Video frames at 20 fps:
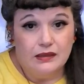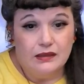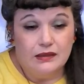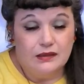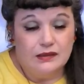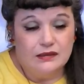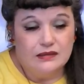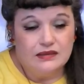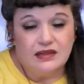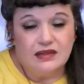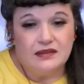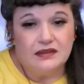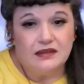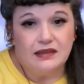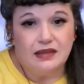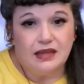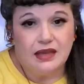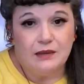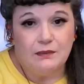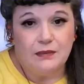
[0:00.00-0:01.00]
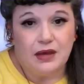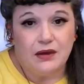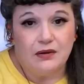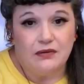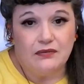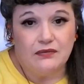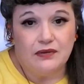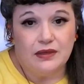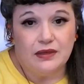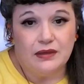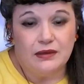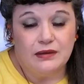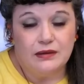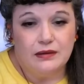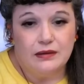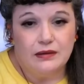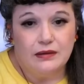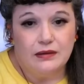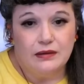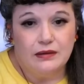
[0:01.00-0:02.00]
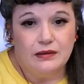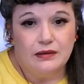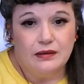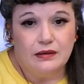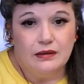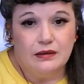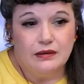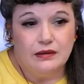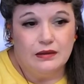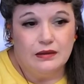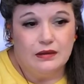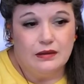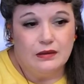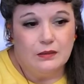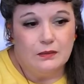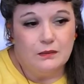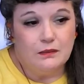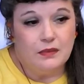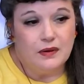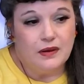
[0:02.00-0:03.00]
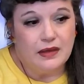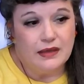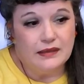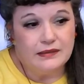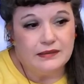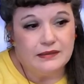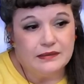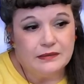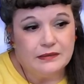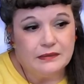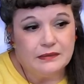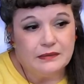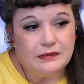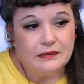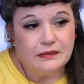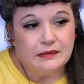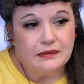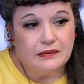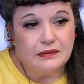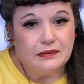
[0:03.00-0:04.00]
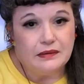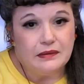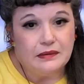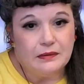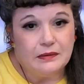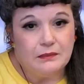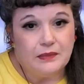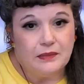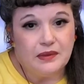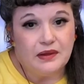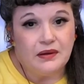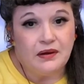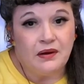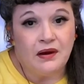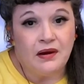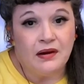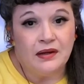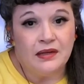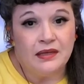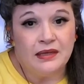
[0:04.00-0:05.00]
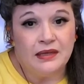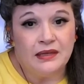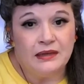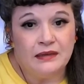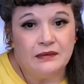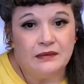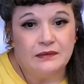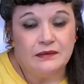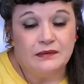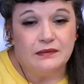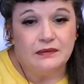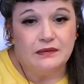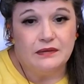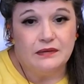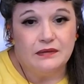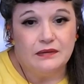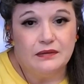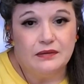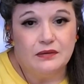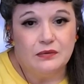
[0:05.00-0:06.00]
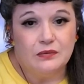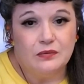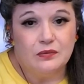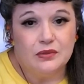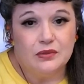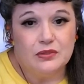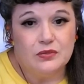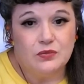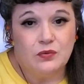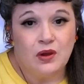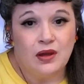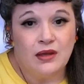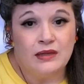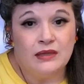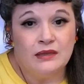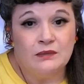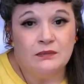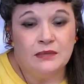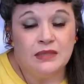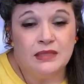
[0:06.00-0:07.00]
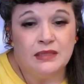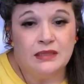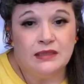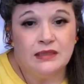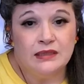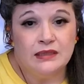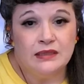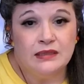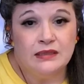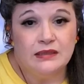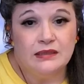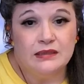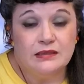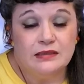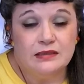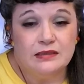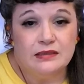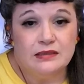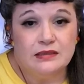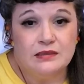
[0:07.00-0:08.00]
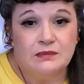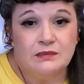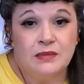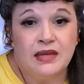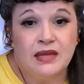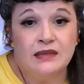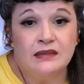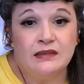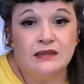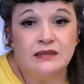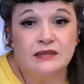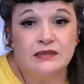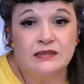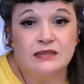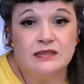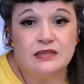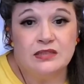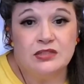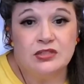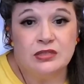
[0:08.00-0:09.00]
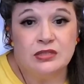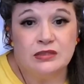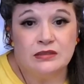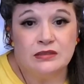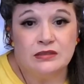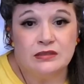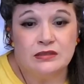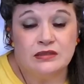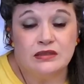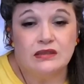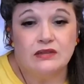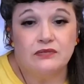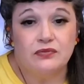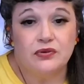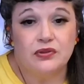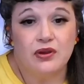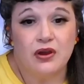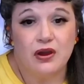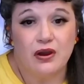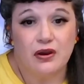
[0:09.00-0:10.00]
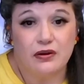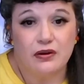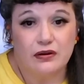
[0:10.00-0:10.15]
Nothing came out of it, but my guardian was wanting me to make the decision to live with her.